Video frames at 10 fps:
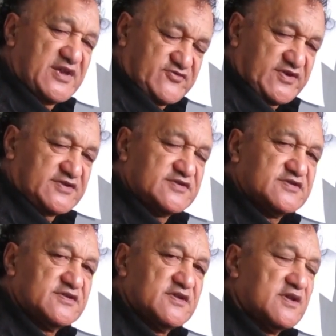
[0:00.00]
Patrick's
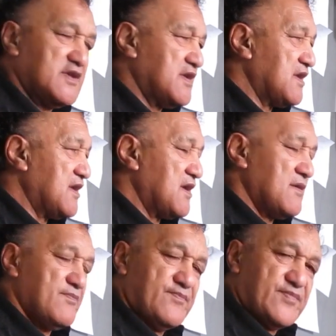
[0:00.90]

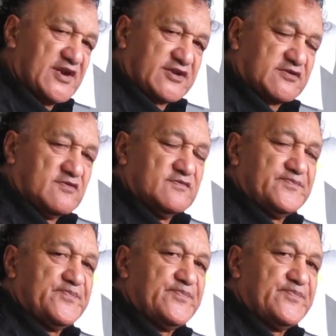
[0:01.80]
political